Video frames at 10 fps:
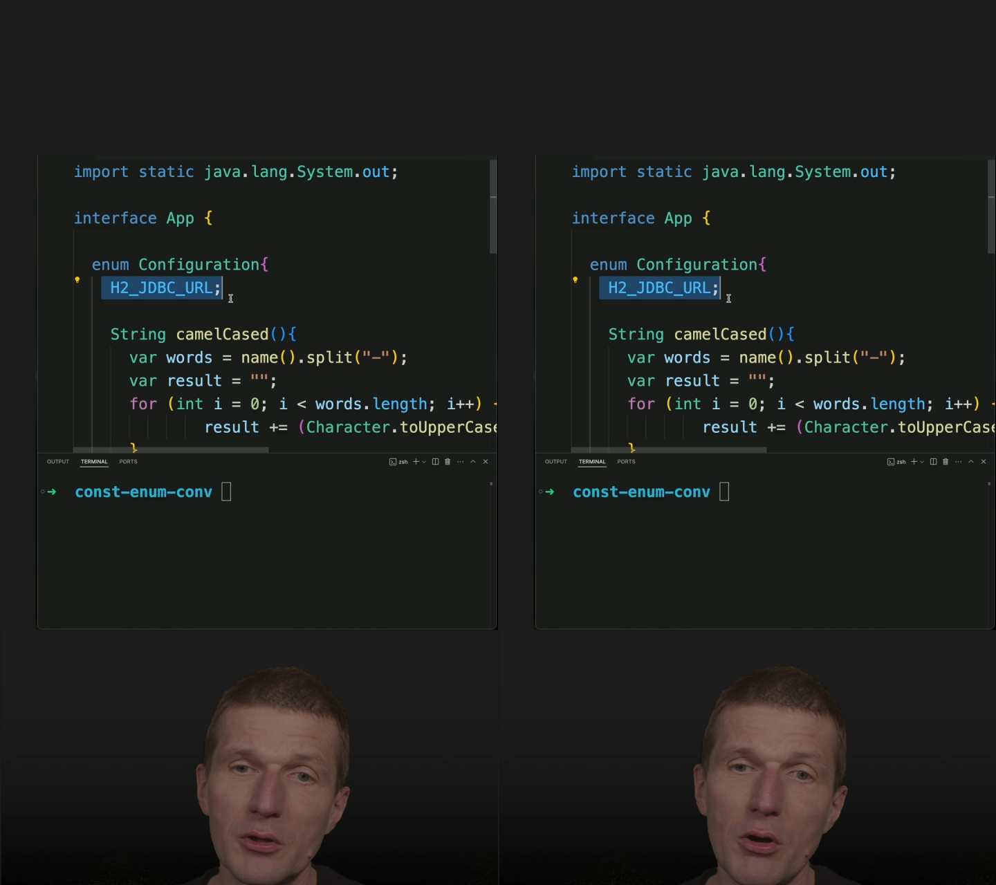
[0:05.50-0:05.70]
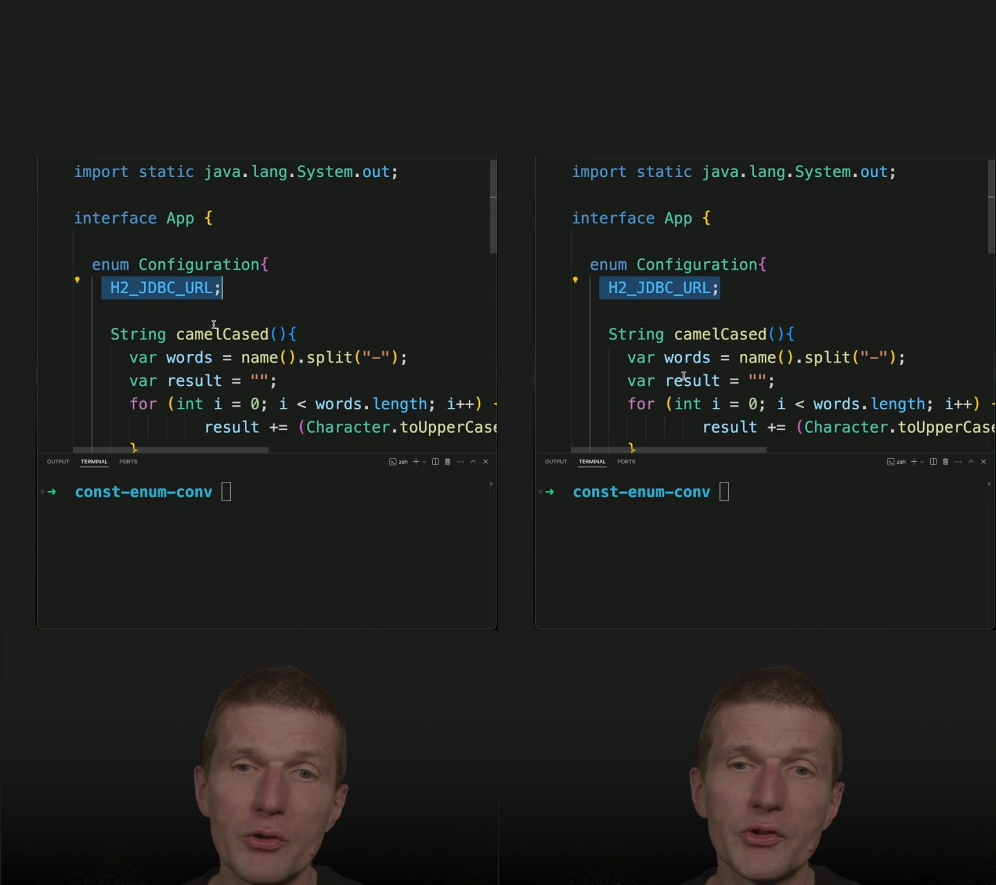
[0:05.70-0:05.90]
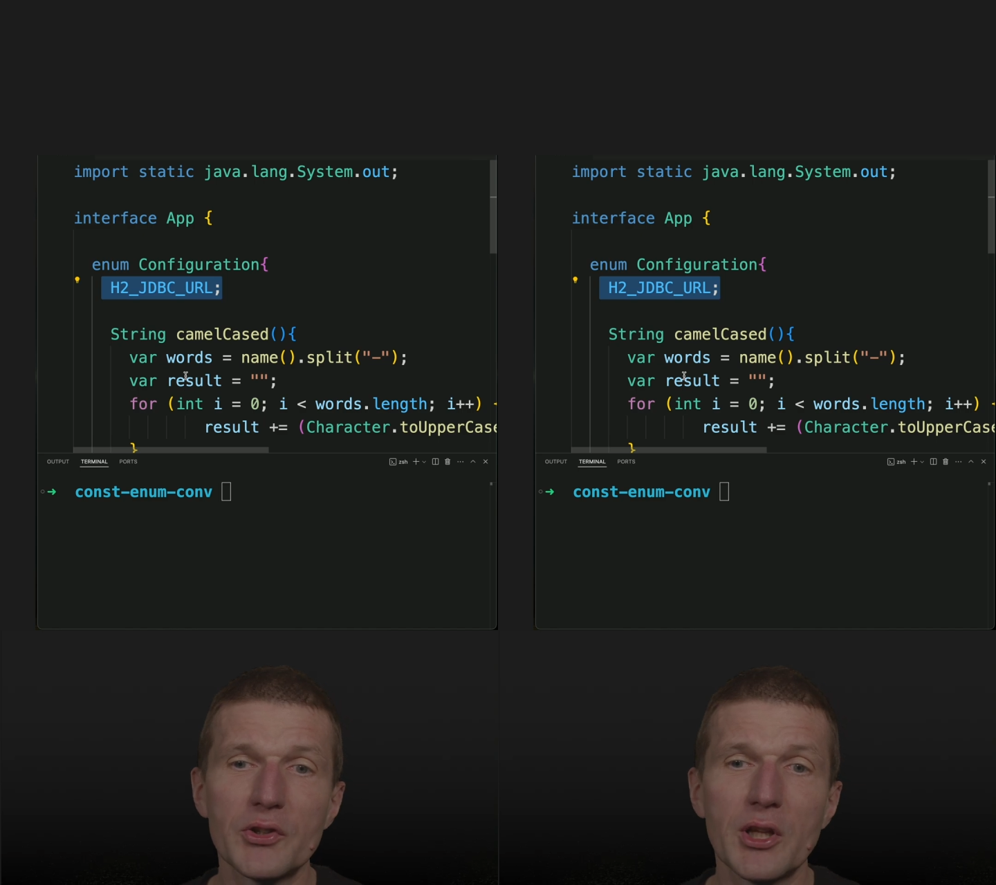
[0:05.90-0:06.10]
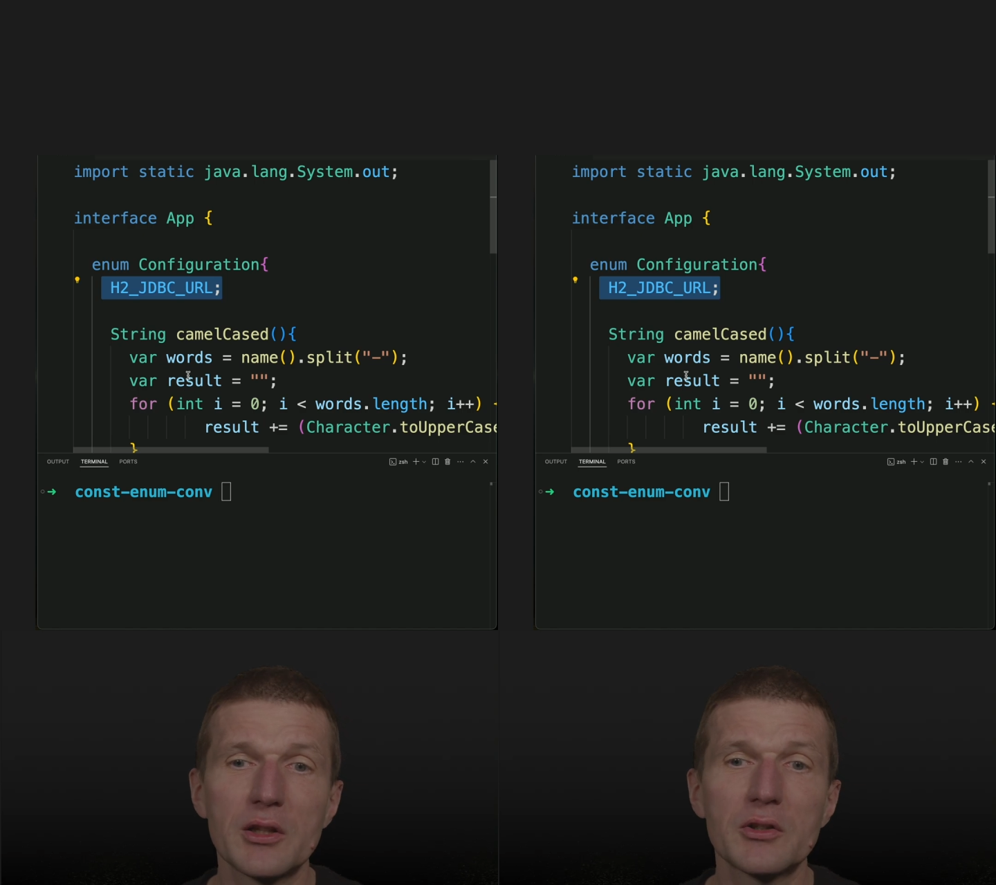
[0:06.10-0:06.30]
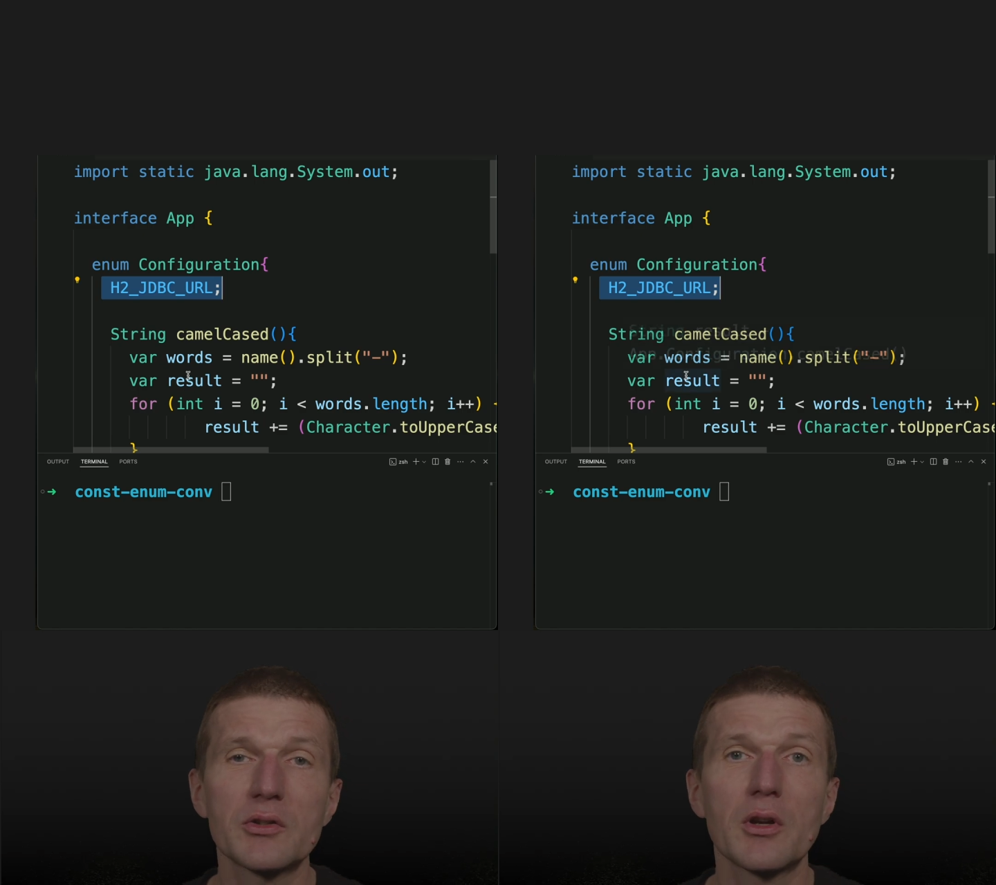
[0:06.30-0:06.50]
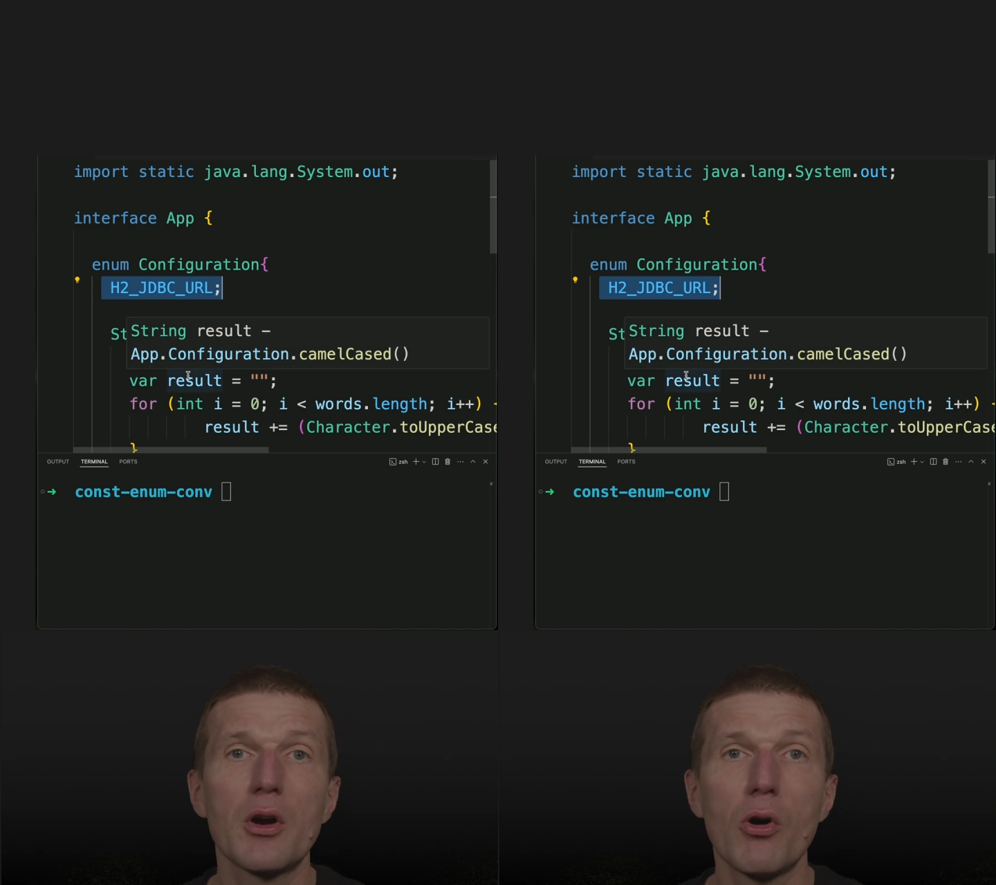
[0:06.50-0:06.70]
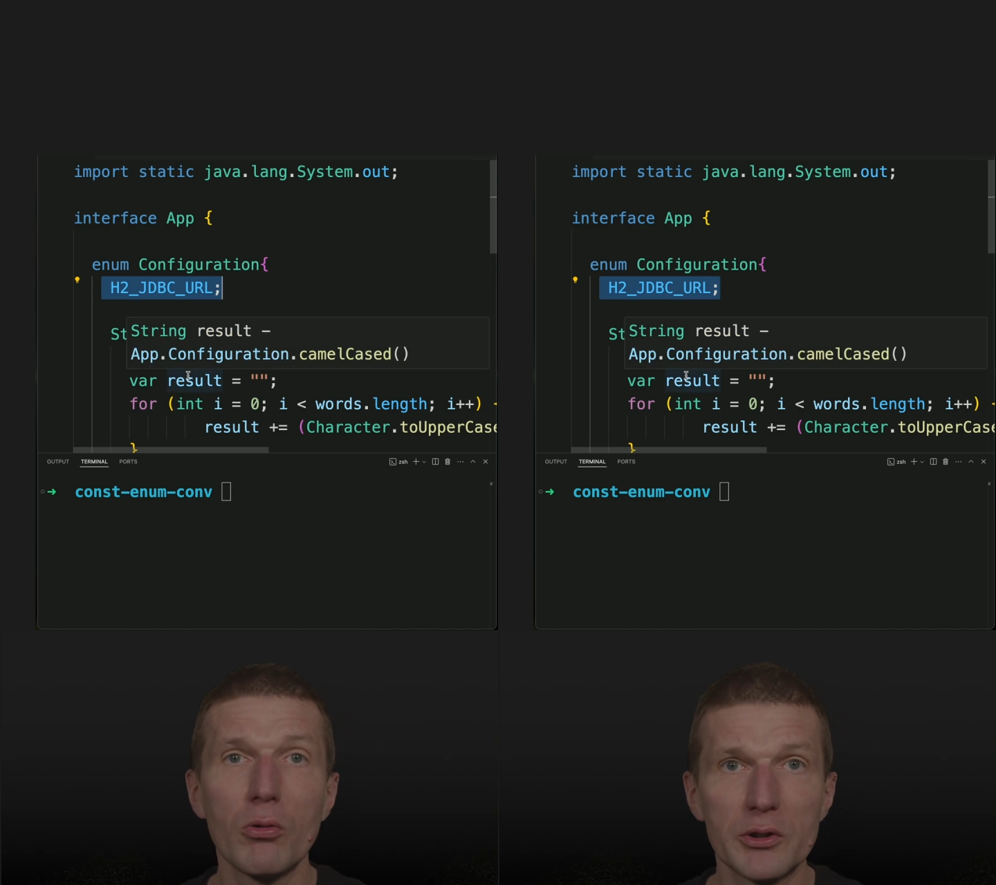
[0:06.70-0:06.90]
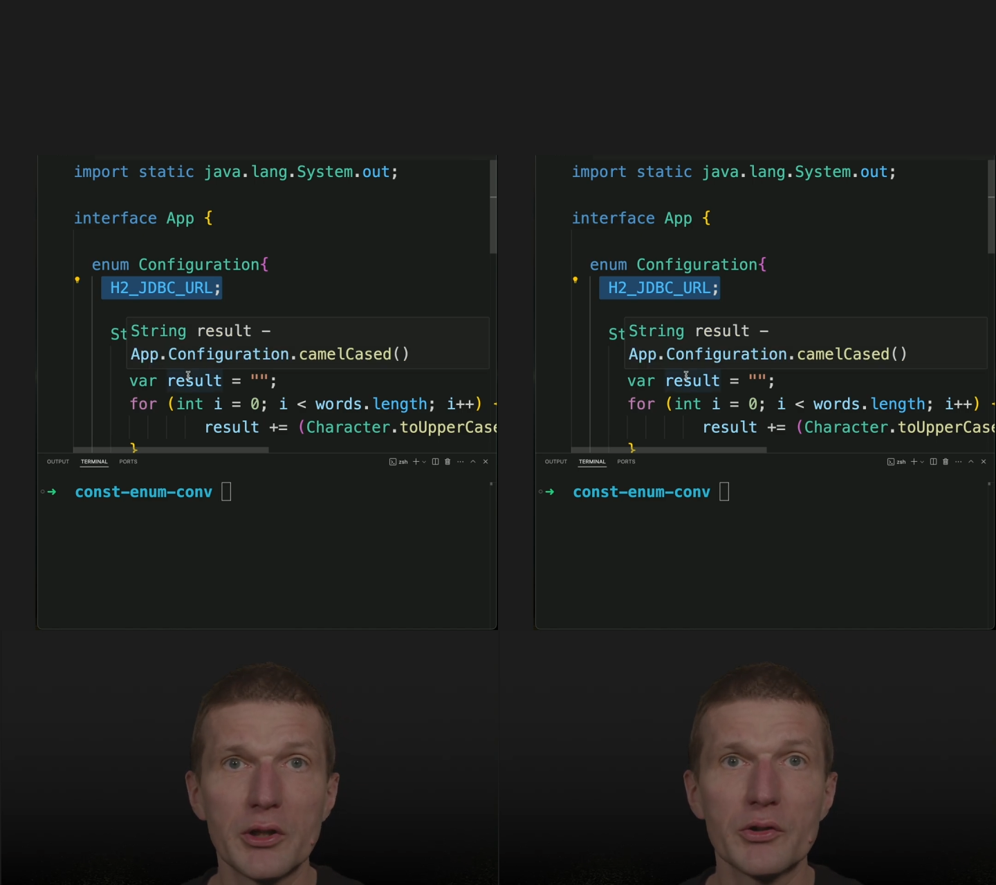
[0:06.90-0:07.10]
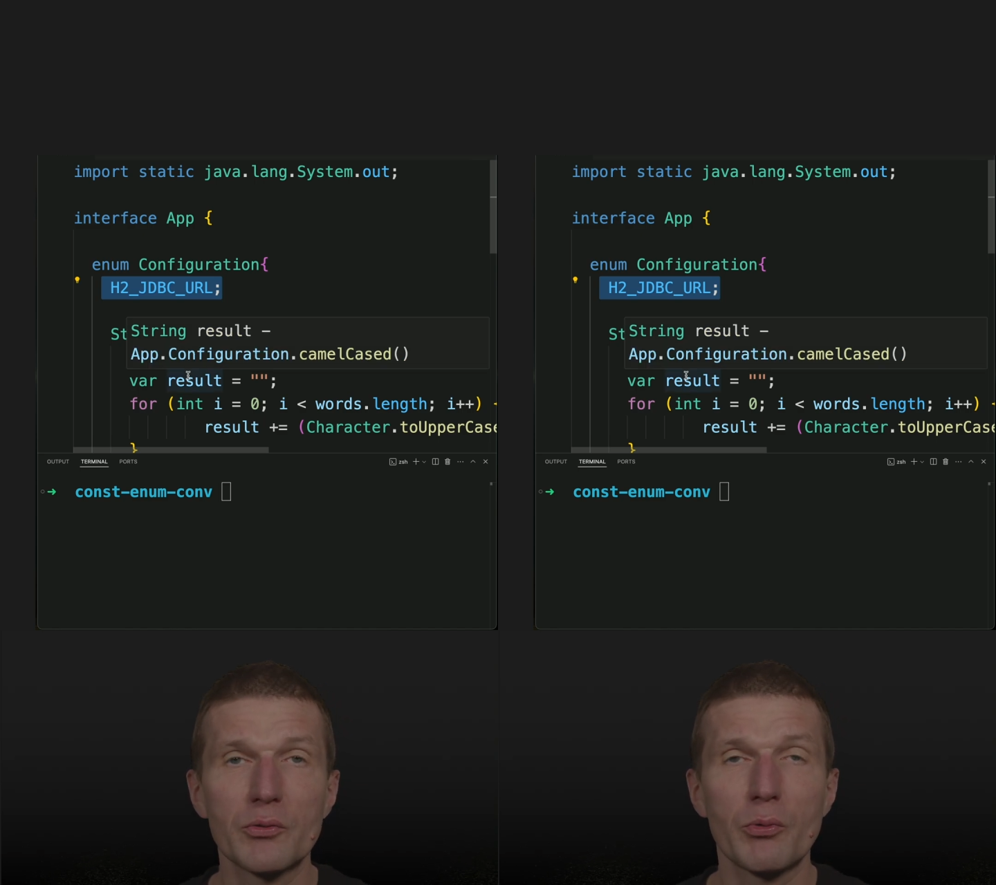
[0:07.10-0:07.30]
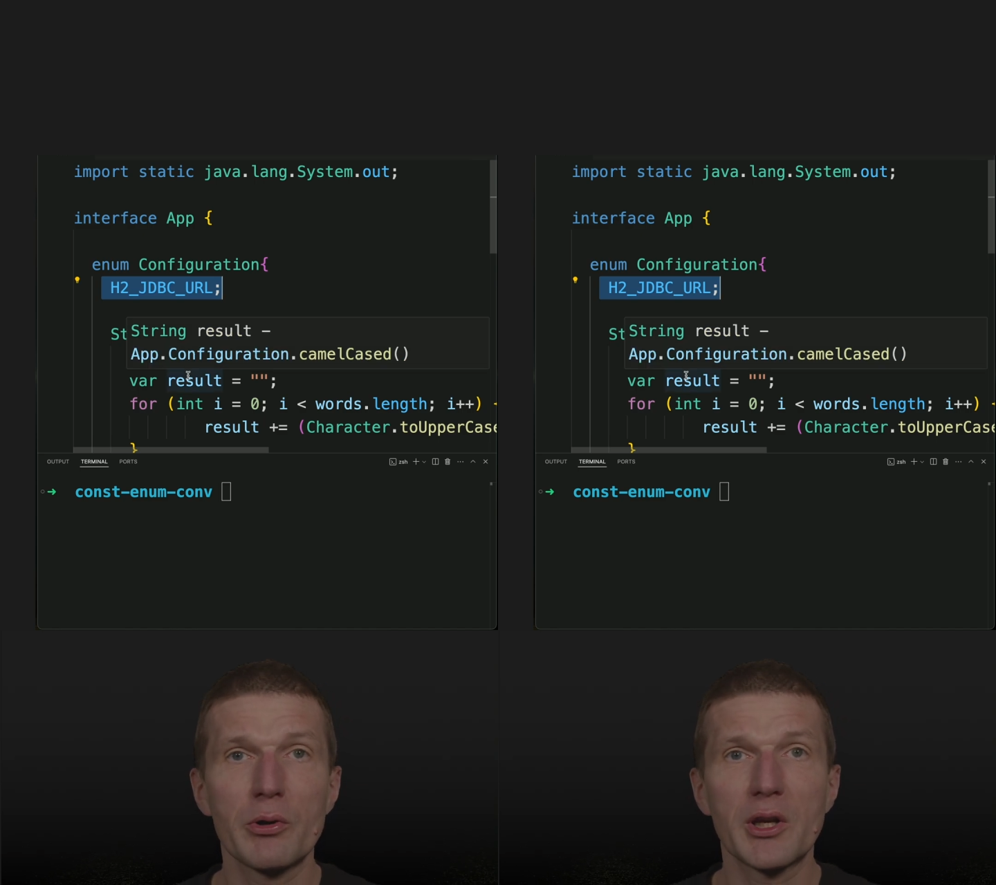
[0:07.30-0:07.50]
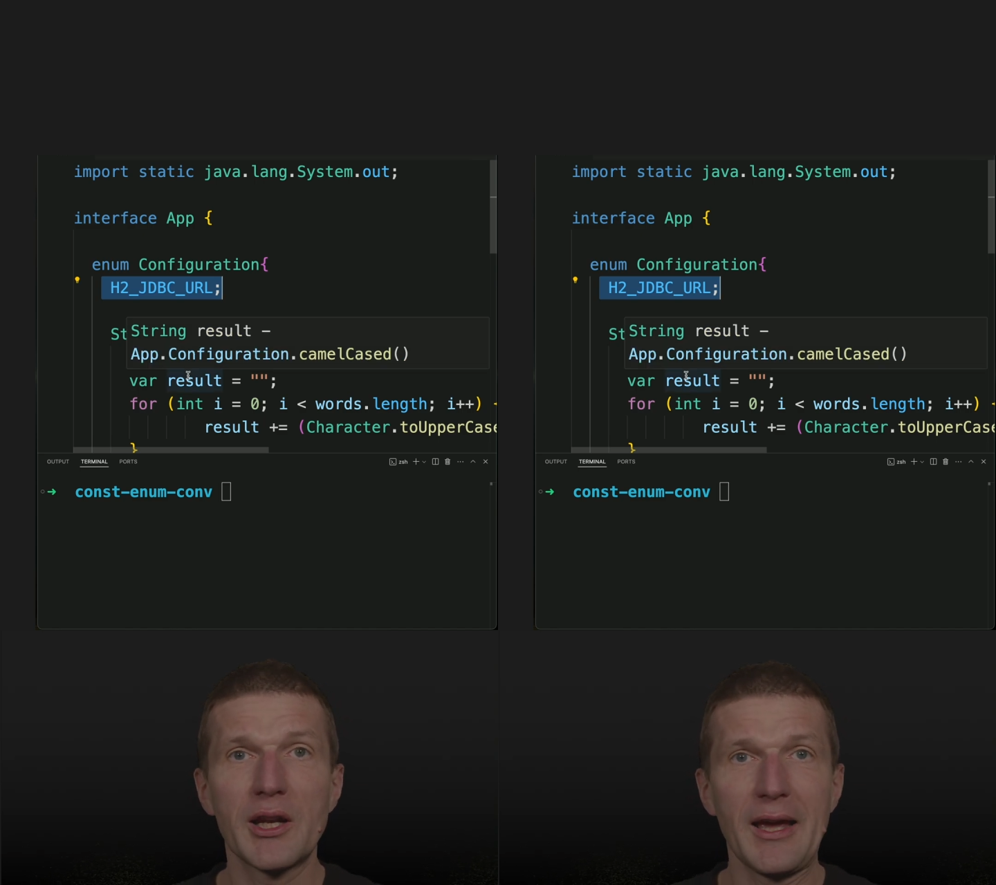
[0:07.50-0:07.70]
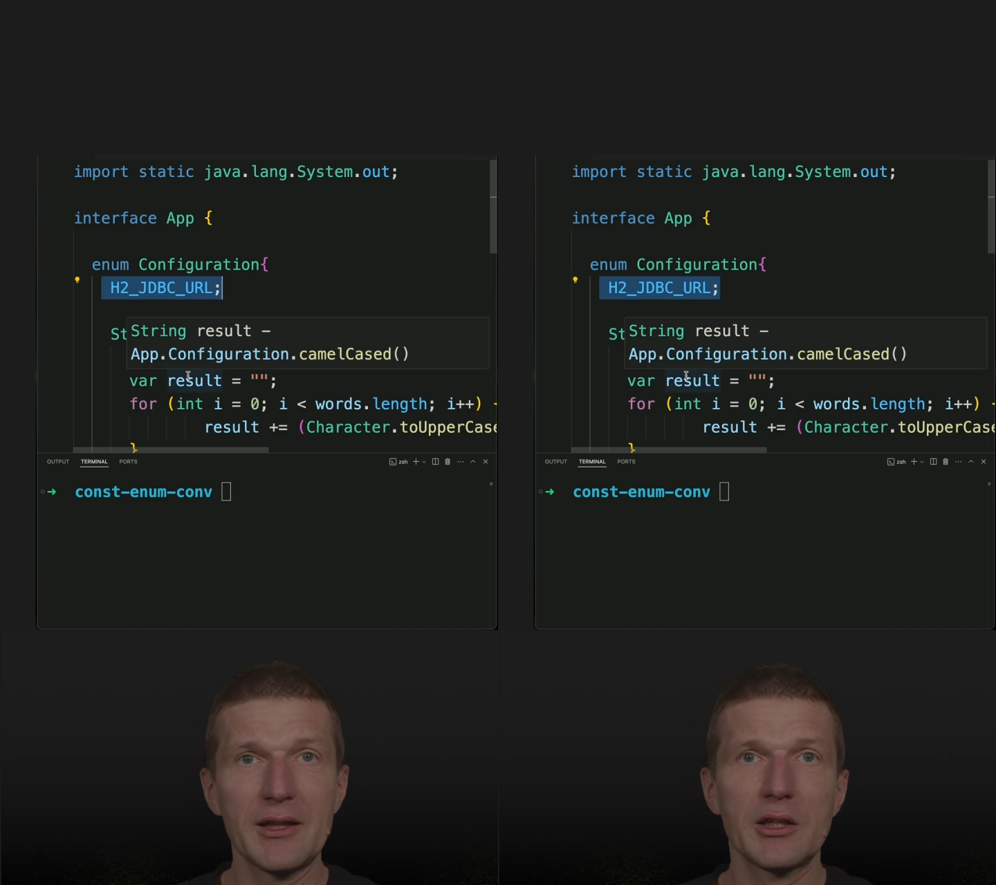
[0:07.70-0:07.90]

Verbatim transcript: constant holders where you can add